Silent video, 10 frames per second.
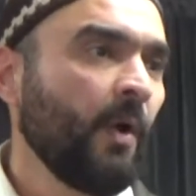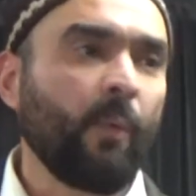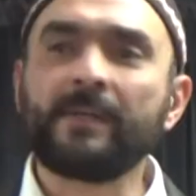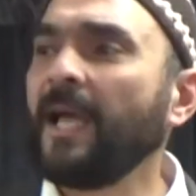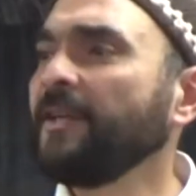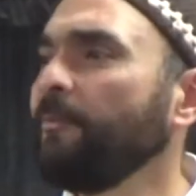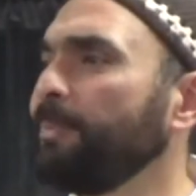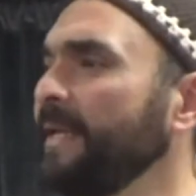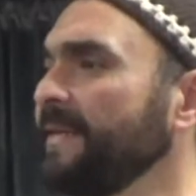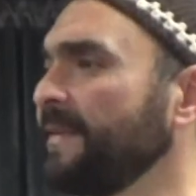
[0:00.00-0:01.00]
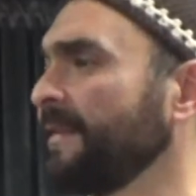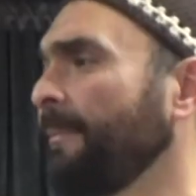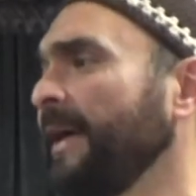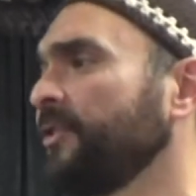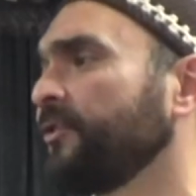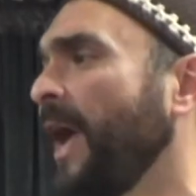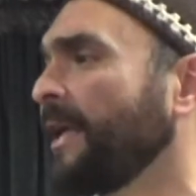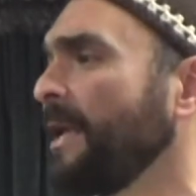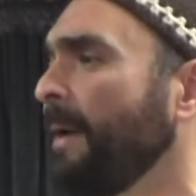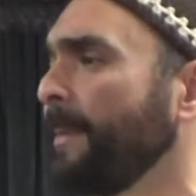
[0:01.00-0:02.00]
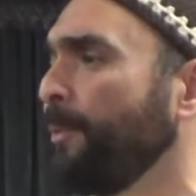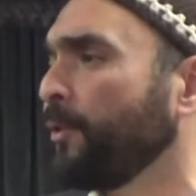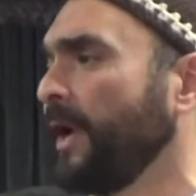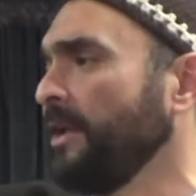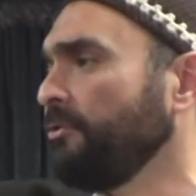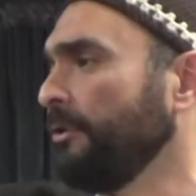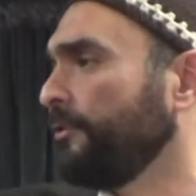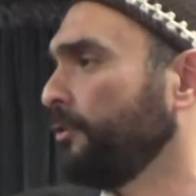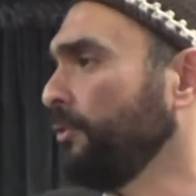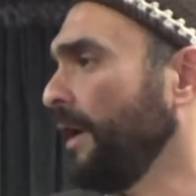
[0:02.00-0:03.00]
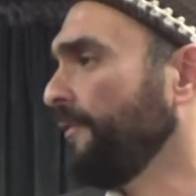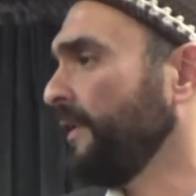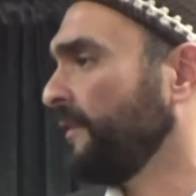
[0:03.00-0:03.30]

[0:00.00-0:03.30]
What kind of places am I dragging my poor angels to every